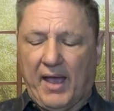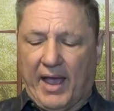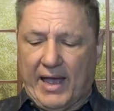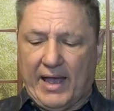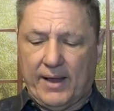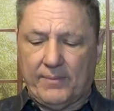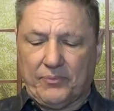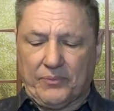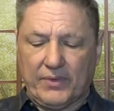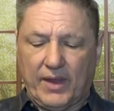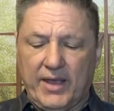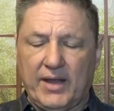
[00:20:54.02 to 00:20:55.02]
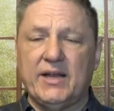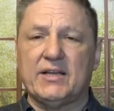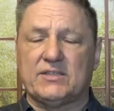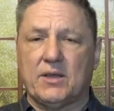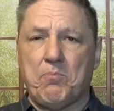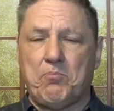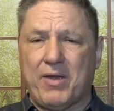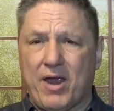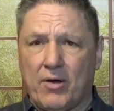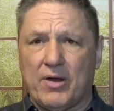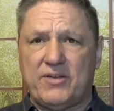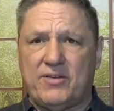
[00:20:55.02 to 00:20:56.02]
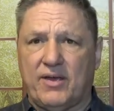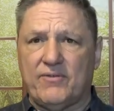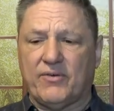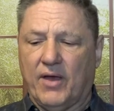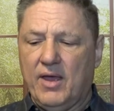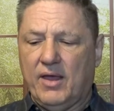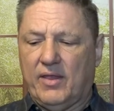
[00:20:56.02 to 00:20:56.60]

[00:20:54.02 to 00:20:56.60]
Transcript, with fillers: um, it is imperative